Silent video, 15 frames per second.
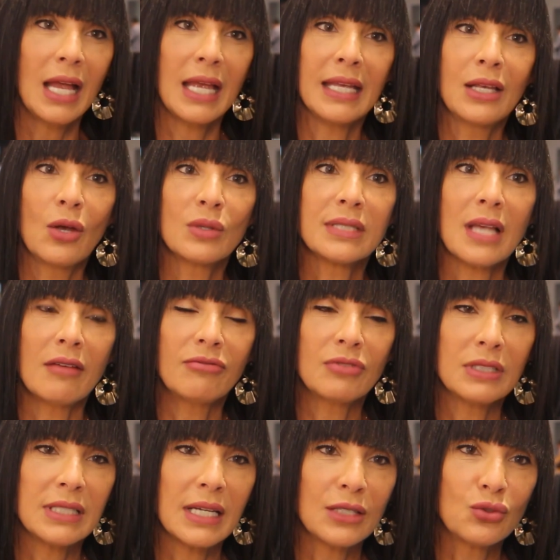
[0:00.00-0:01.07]
He goes
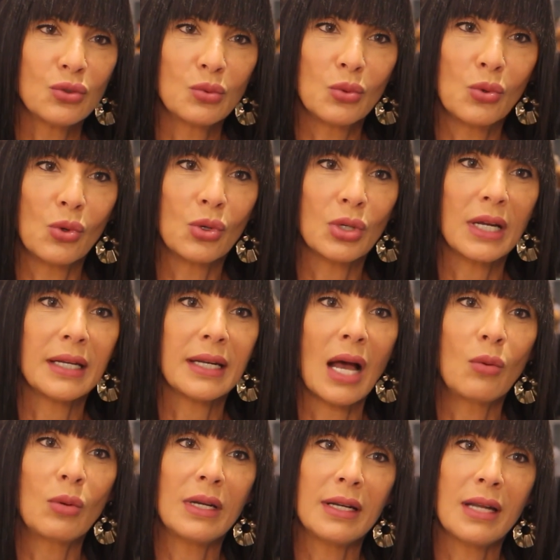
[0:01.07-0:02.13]
every day to war, and I
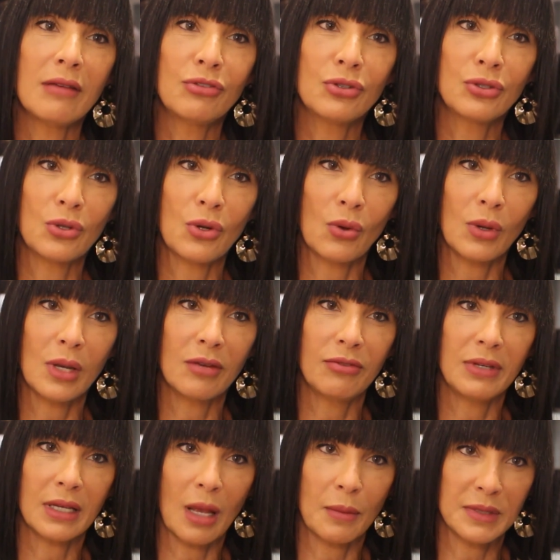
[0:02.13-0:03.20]
will never know if
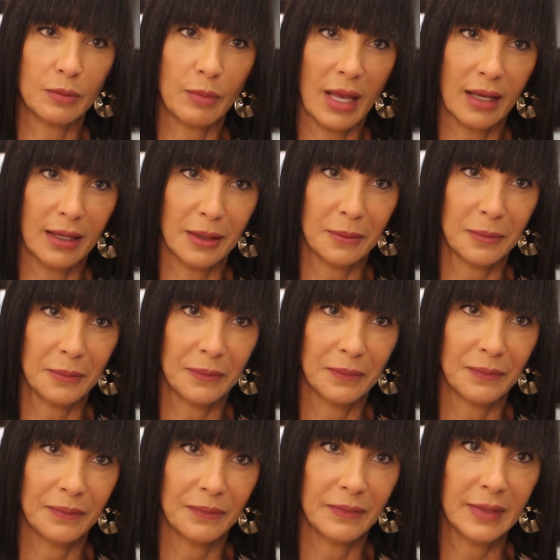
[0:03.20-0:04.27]
he comes back.
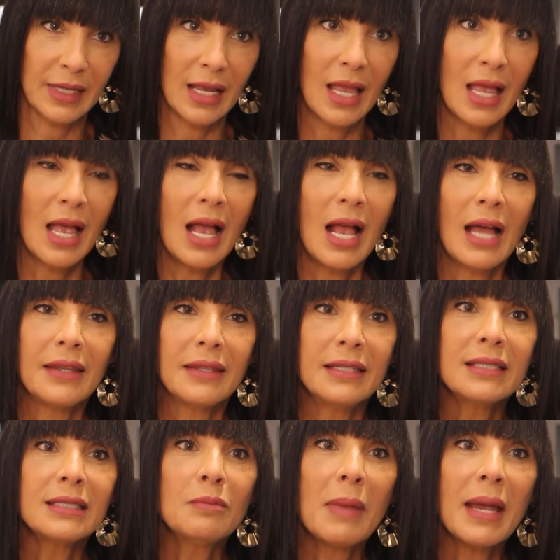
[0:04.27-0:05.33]
And
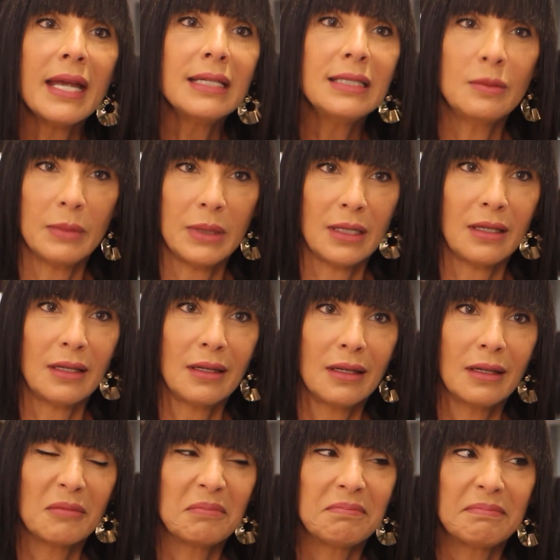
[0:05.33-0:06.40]
this made me
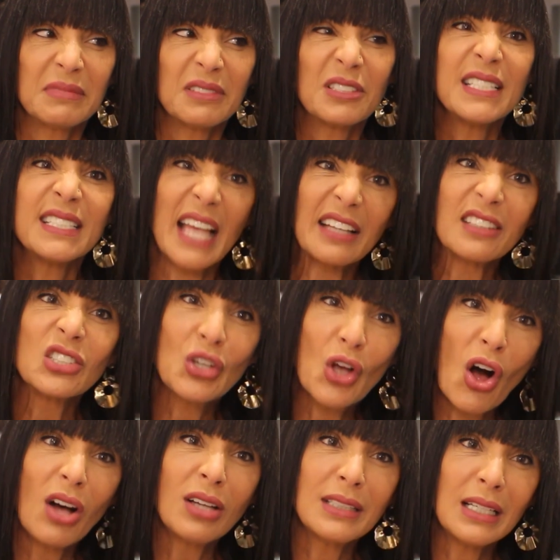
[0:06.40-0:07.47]
resent
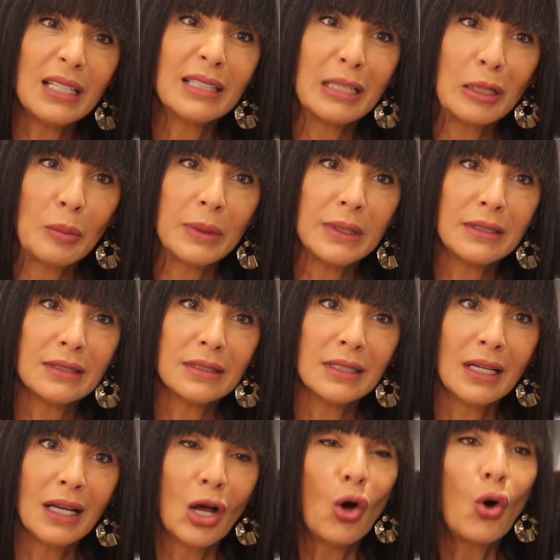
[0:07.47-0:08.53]
God a little bit,
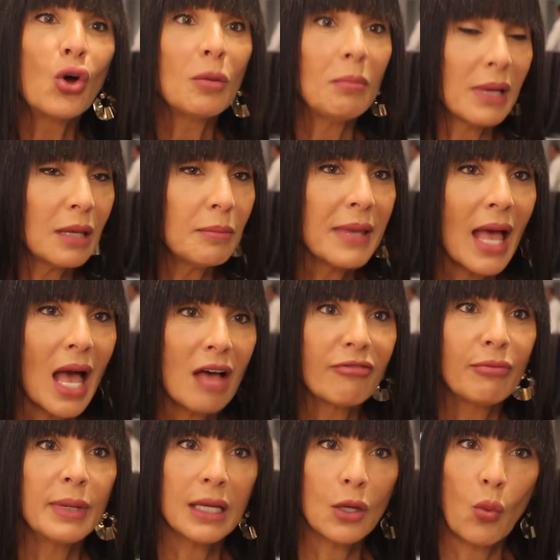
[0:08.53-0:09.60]
or maybe
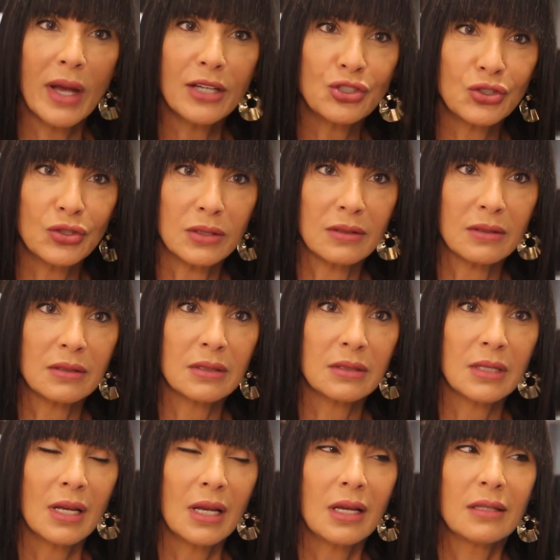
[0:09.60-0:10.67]
have big
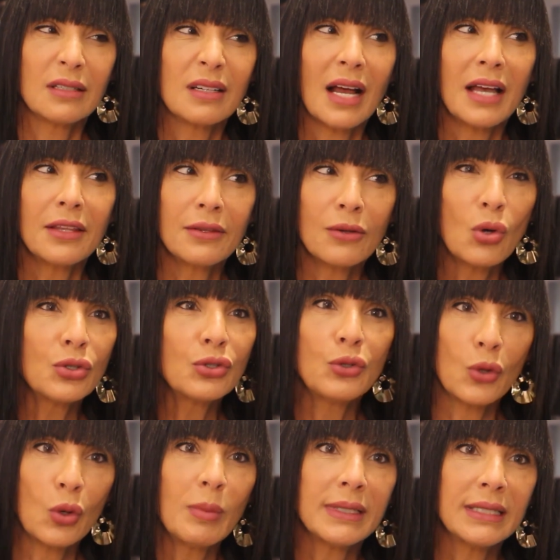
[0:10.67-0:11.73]
questions that I thought
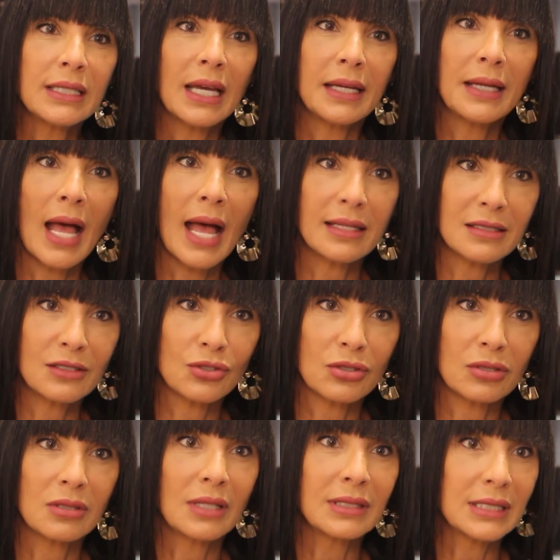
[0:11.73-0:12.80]
nobody can
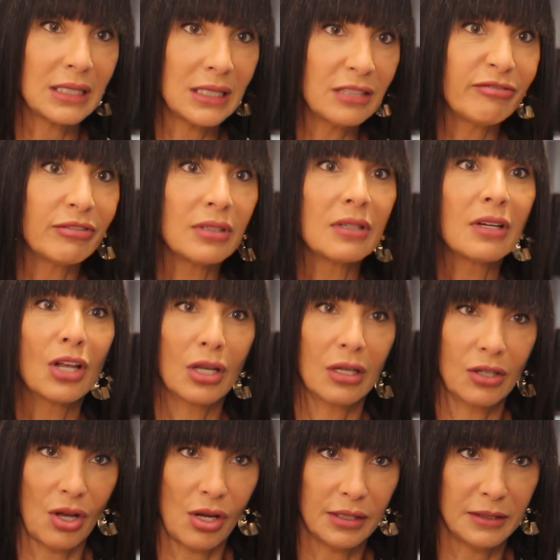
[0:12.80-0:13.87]
answer, not even
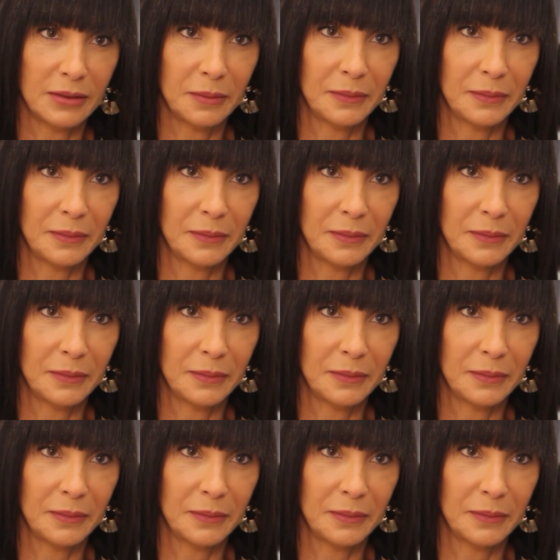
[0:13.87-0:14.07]
God.